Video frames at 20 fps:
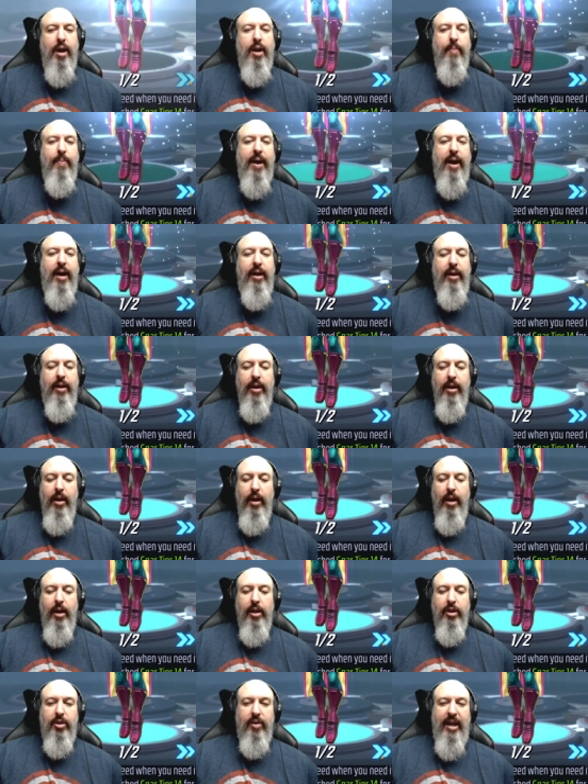about it.
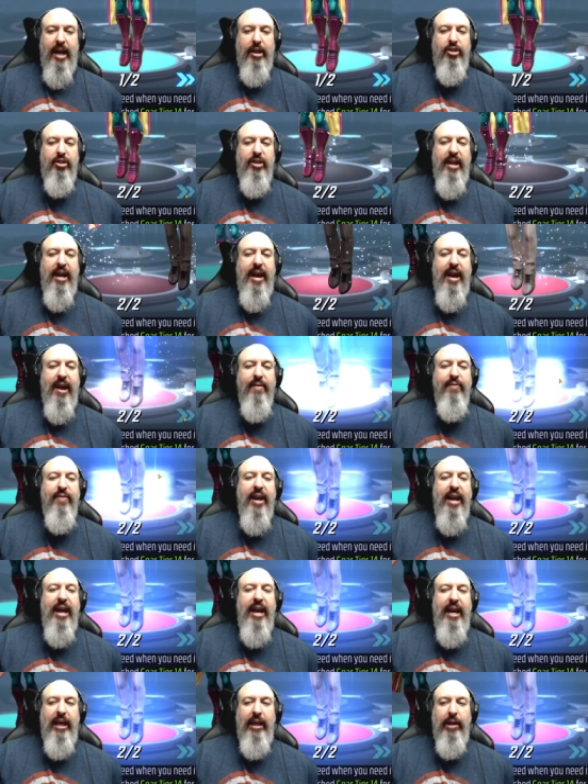So they actually have
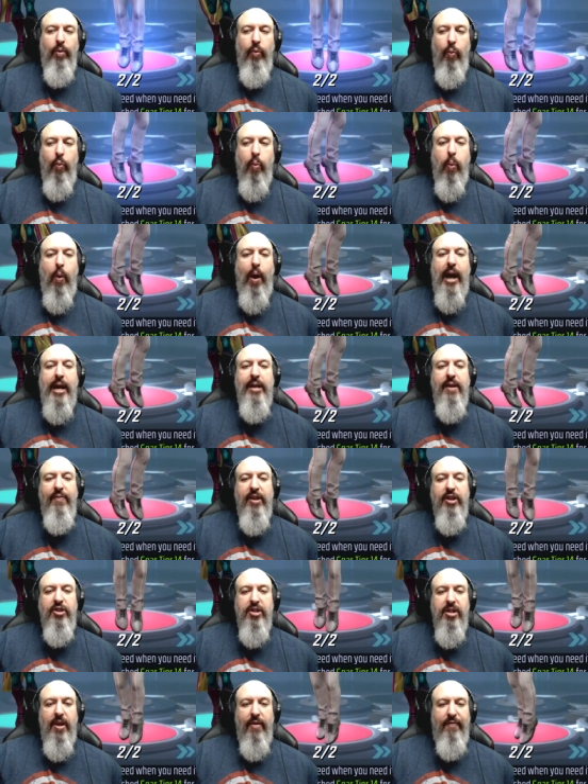a
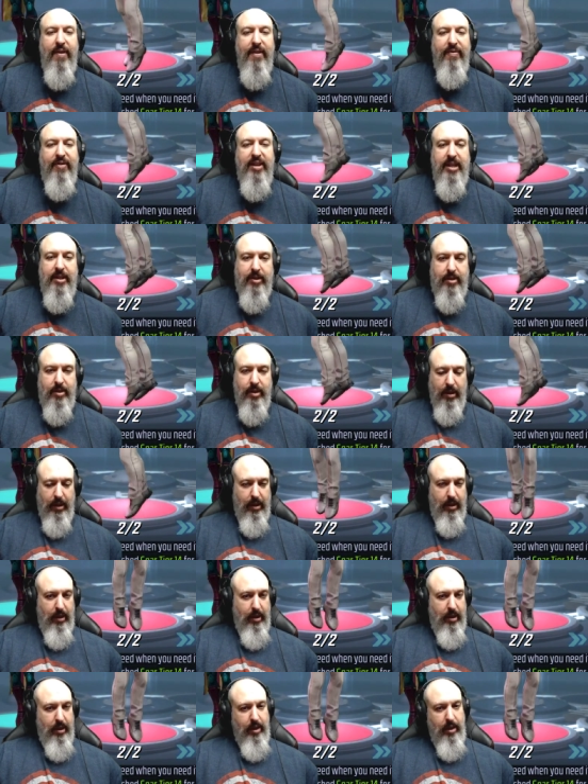WandaVision, the fifties.
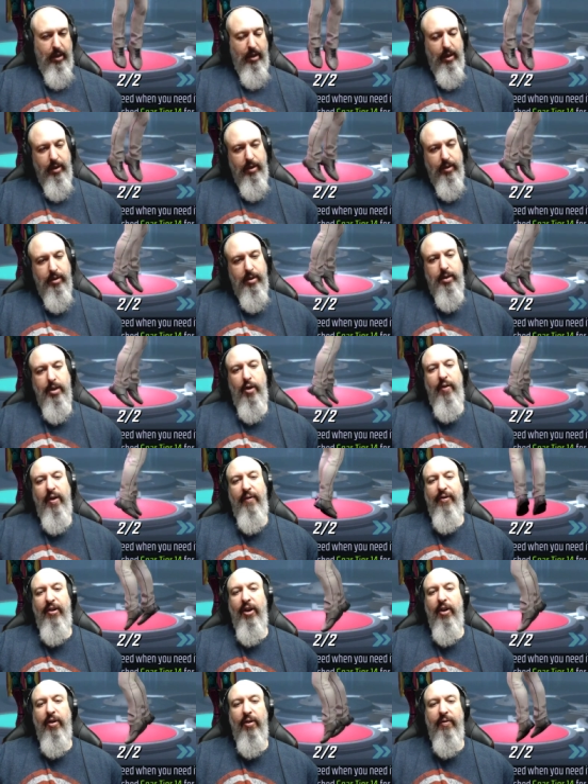So if
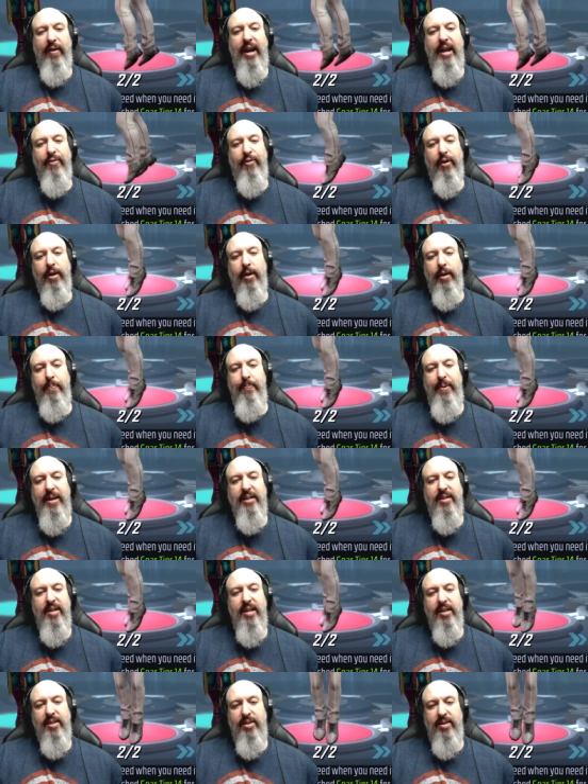you're ready for
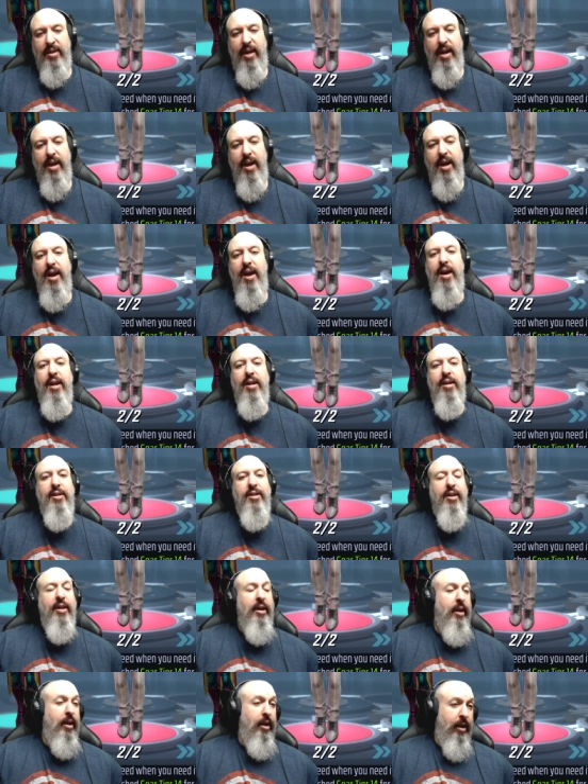business and
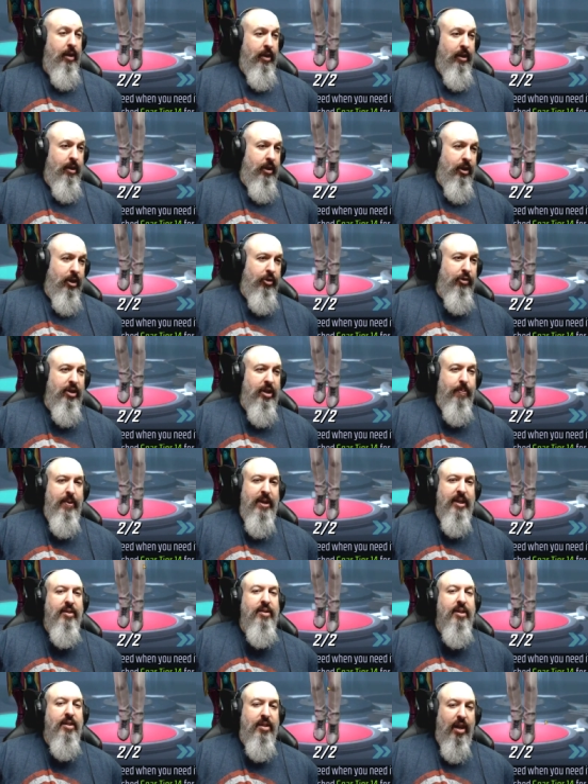you're in the
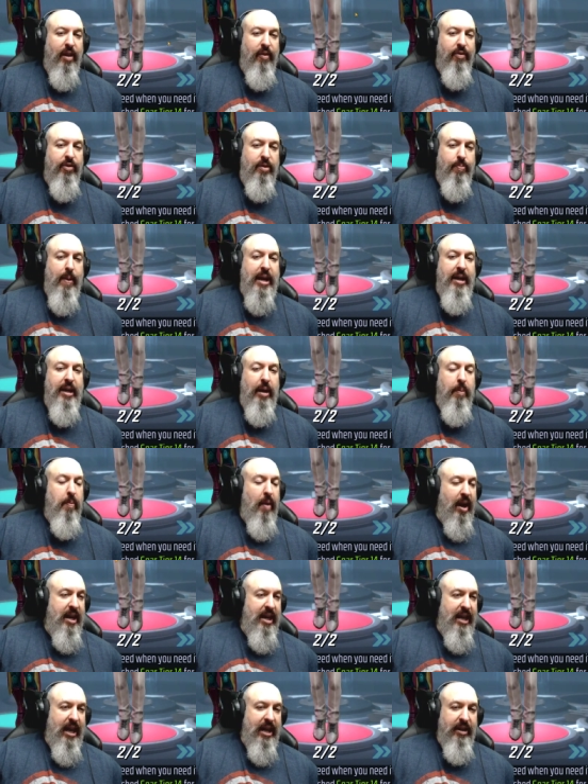business of spending
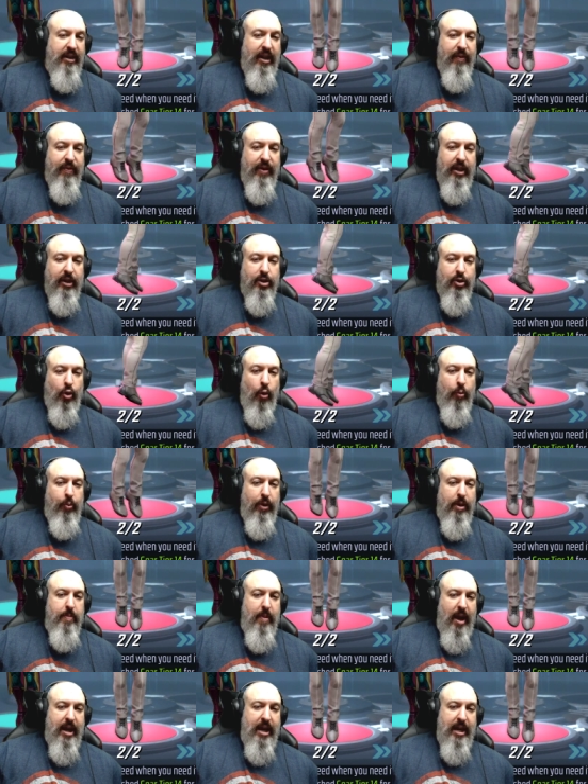money and giving Scopely
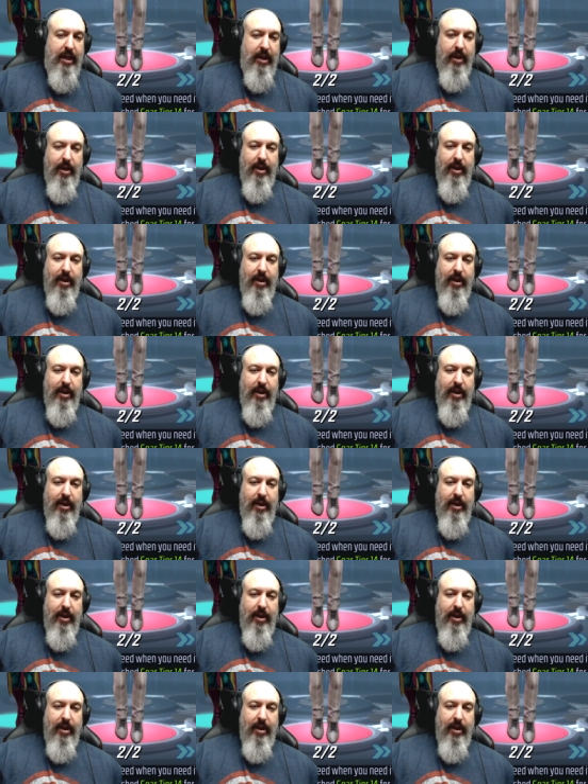money,